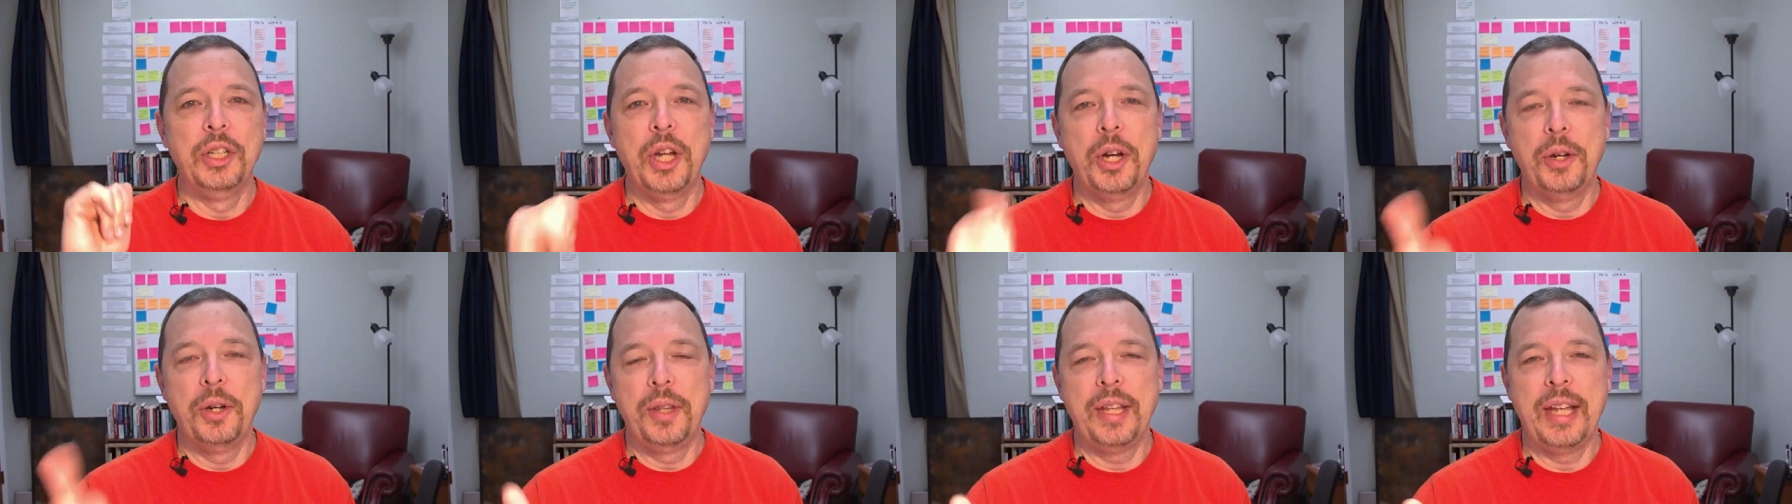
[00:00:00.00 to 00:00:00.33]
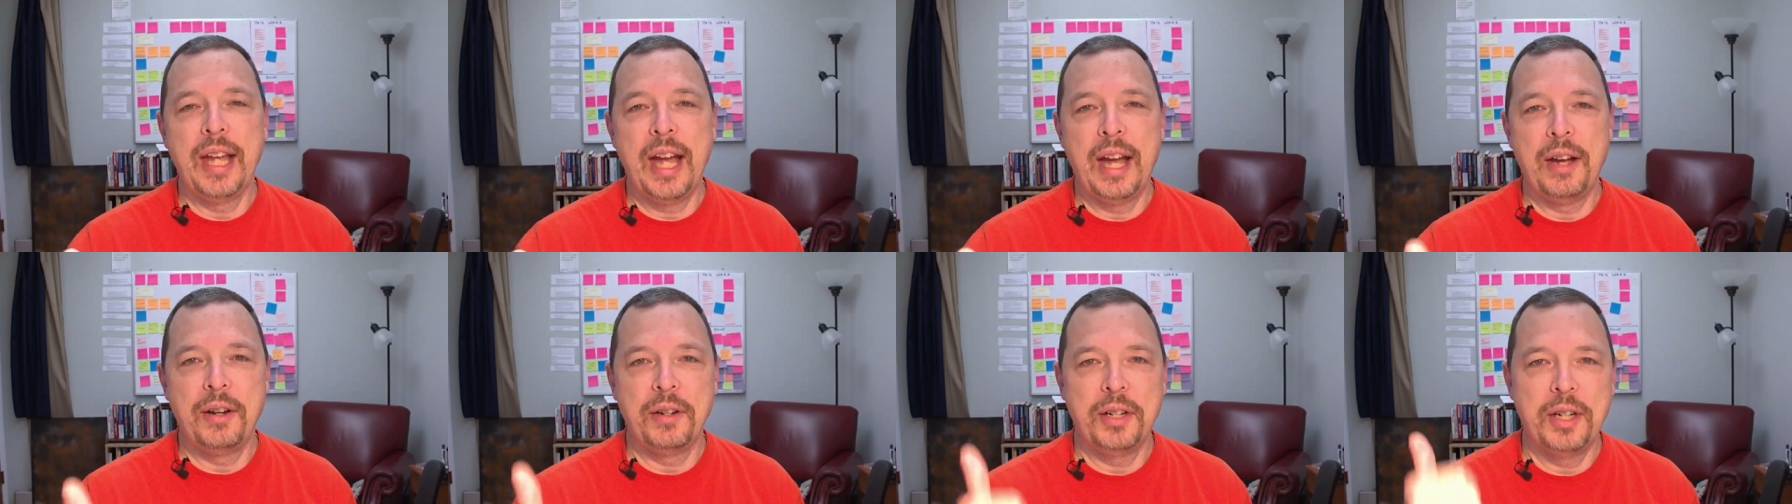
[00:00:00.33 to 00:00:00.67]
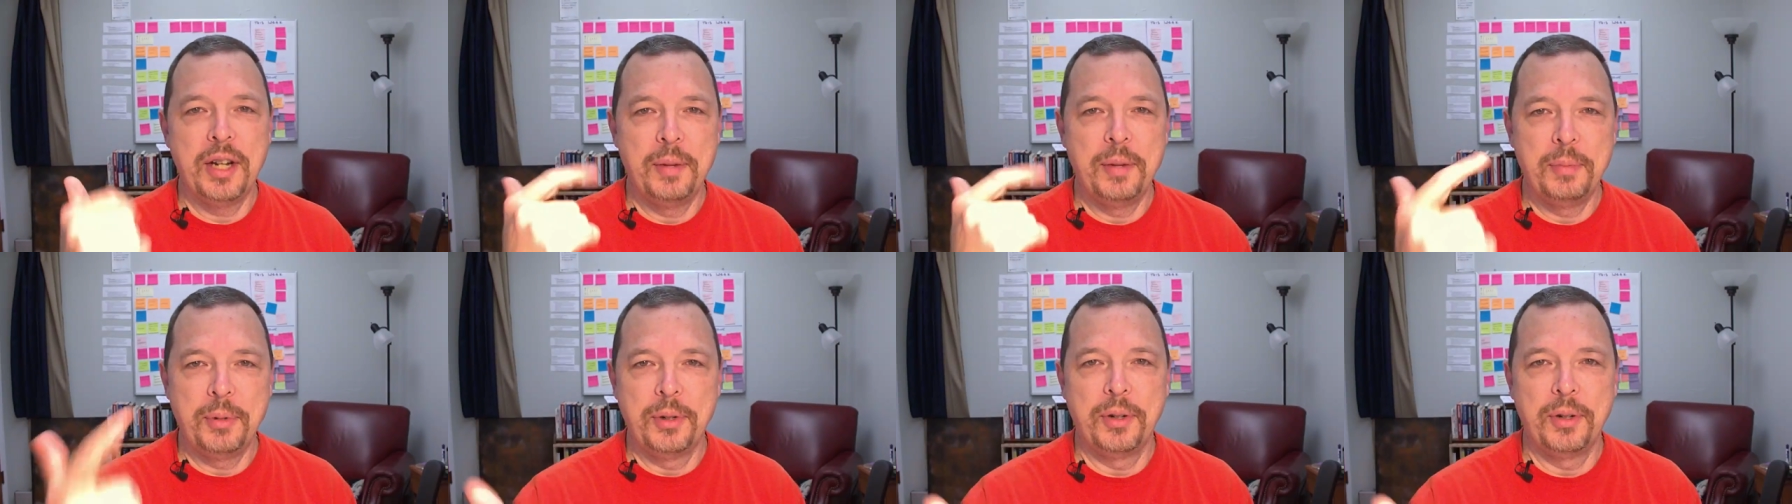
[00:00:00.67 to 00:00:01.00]
Know the
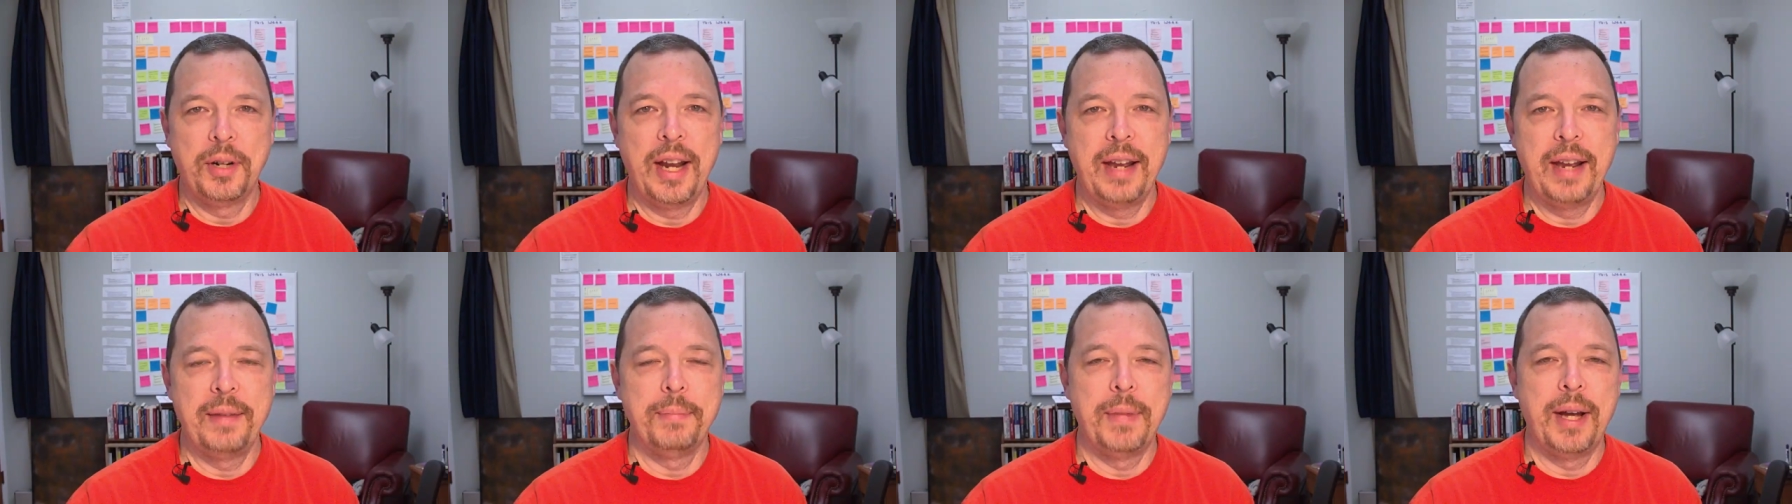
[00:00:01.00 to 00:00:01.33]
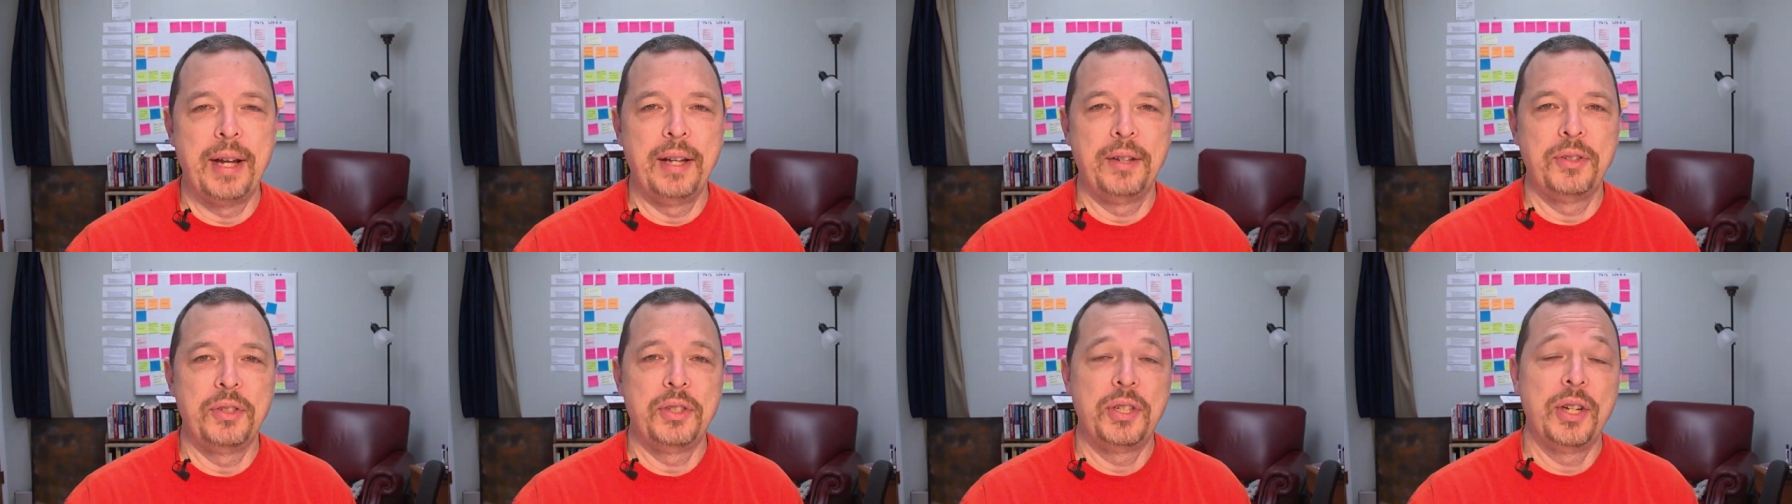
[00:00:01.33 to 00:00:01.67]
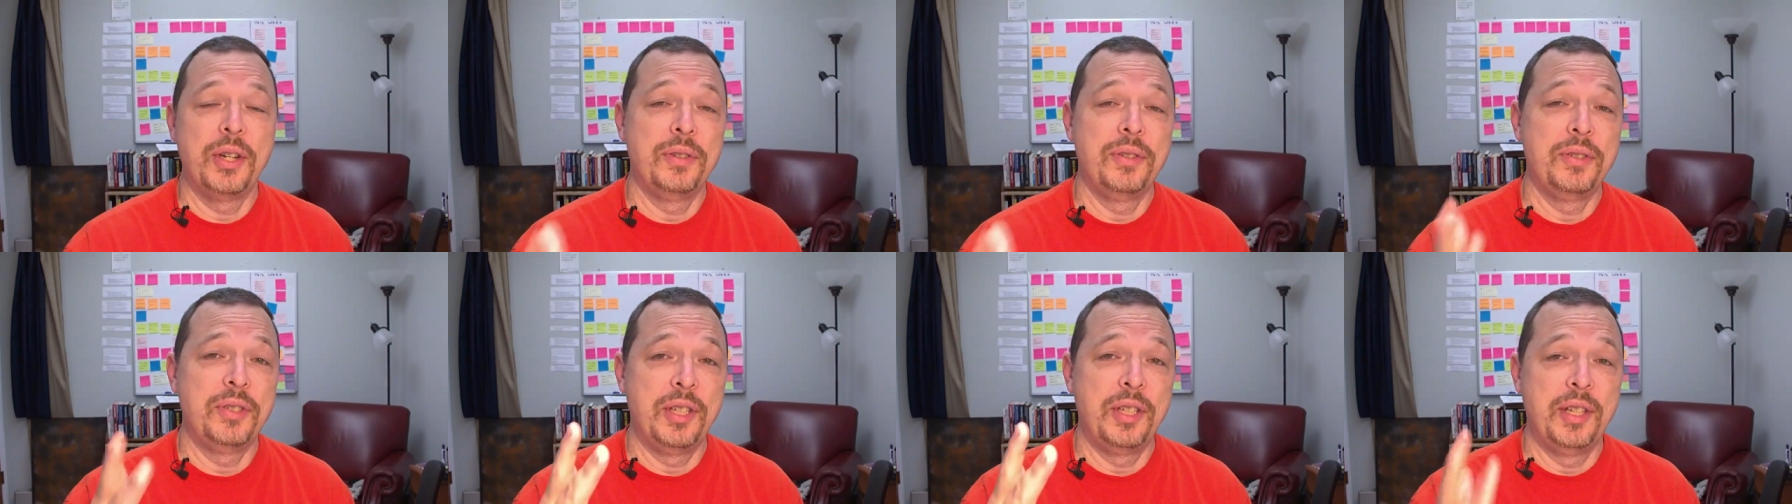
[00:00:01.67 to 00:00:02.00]
outcome, create
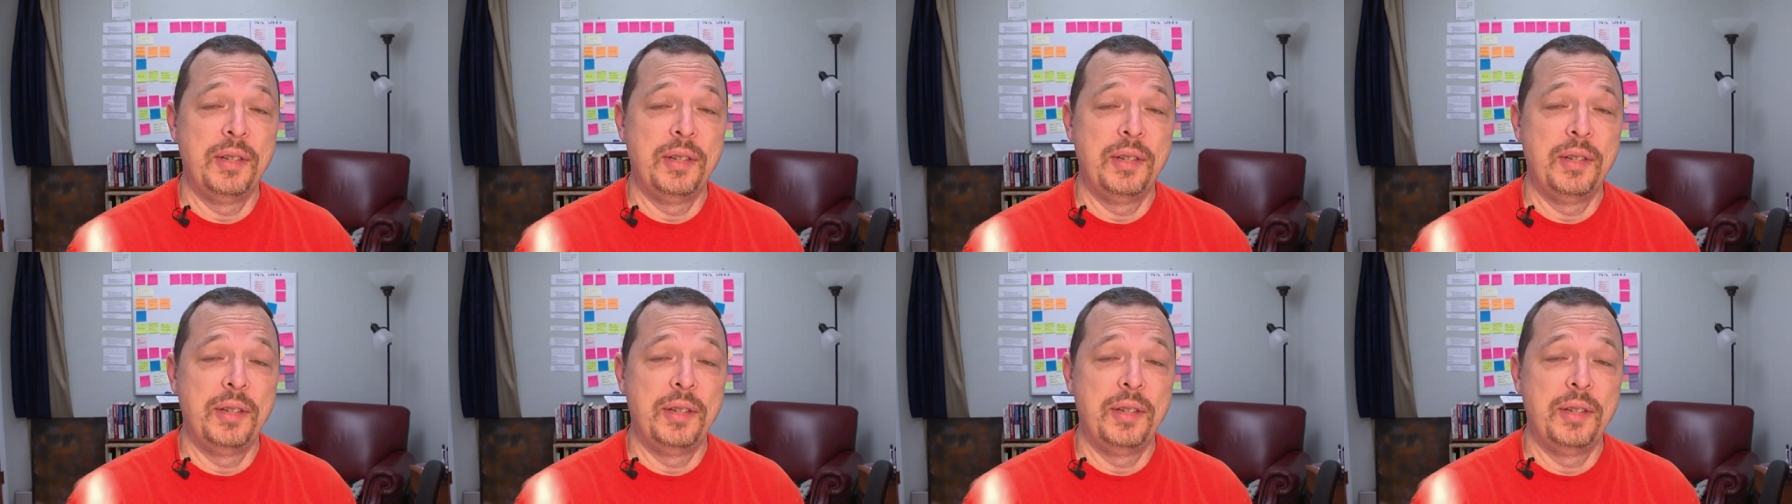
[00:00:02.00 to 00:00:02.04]
milestones,